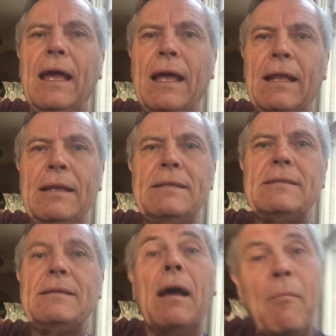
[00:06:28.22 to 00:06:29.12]
And
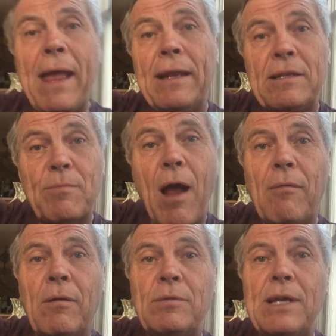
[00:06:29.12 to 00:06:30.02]
it's a maintenance
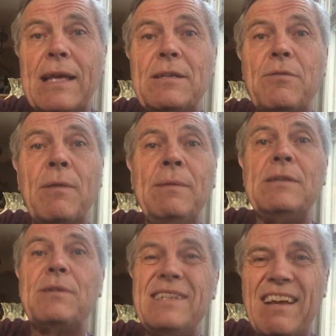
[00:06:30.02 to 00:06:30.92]
problem. She has to trim
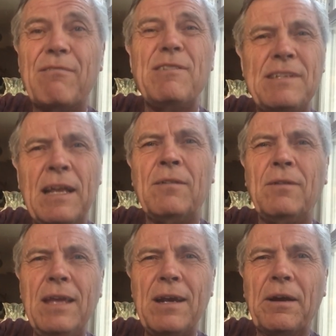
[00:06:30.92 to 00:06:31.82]
these trees every
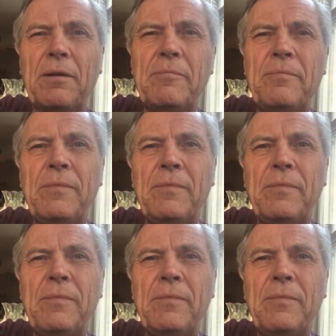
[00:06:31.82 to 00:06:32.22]
single year.